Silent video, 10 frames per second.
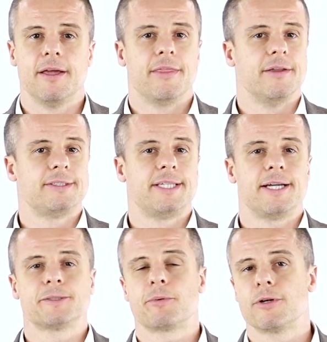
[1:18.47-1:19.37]
the
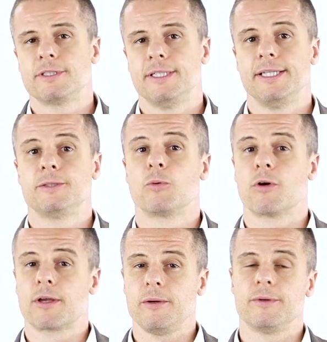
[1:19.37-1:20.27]
salesperson is
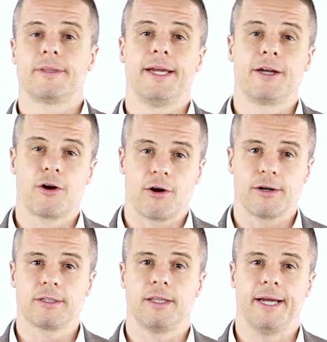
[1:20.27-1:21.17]
working with a
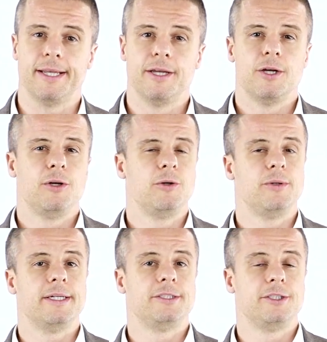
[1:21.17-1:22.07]
current client who
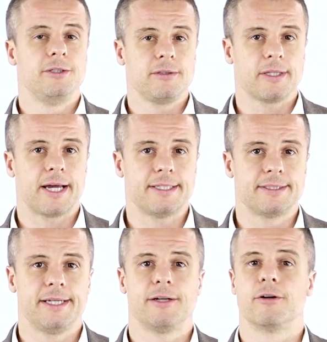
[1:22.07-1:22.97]
is
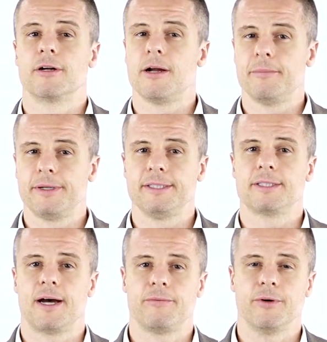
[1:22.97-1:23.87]
utilizing her company's
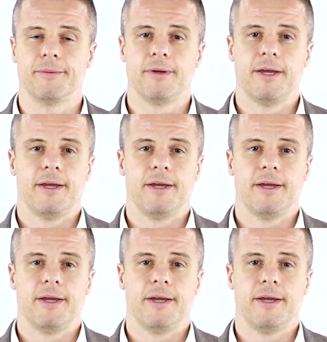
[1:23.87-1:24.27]
software,